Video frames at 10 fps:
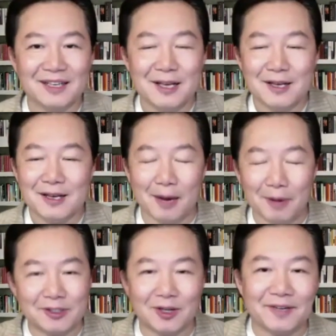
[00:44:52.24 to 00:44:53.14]

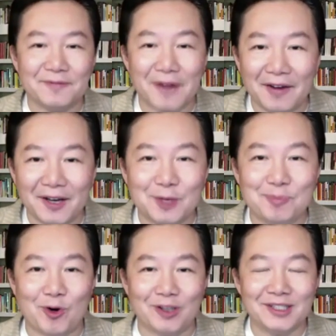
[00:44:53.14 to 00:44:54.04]
500
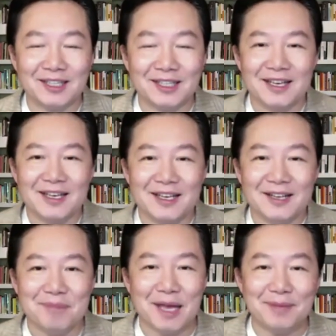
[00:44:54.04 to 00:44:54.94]
points,
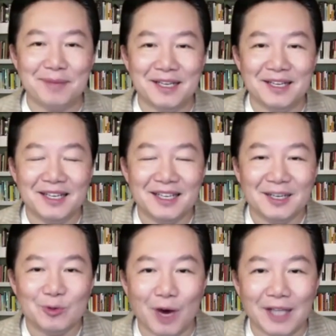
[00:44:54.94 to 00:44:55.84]
maybe
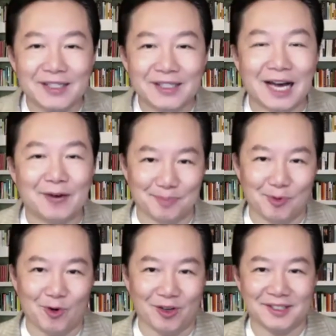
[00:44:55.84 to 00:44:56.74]
1,000
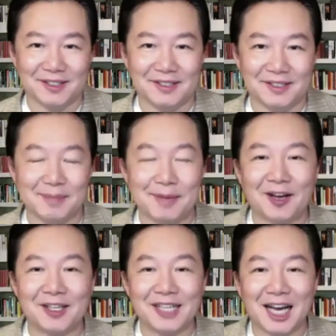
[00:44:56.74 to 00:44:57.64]
points, depending
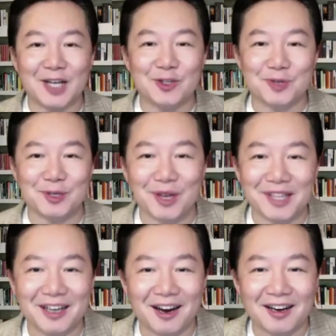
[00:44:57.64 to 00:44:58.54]
on the country where they
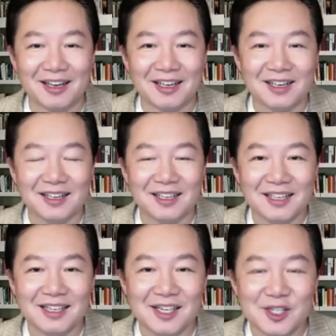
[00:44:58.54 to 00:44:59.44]
are.
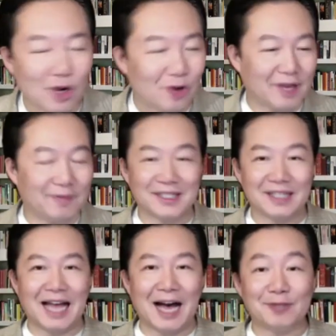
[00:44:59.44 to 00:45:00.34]
So if it's
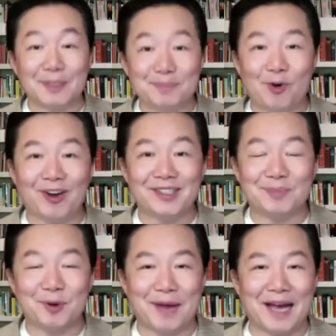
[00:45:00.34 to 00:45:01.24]
1,000 points
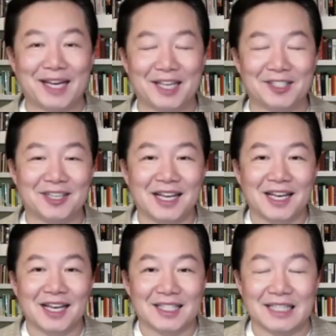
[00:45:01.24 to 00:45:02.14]
per package,
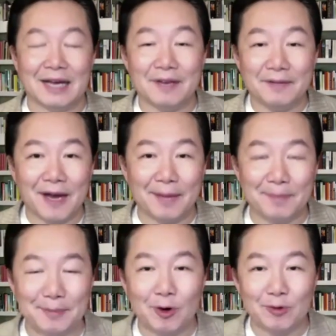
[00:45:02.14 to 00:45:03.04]
75
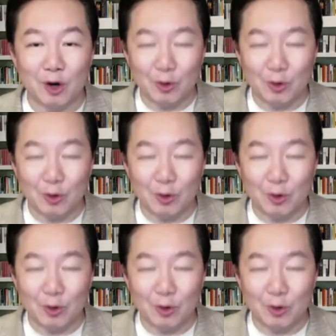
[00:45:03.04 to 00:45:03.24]
people enroll in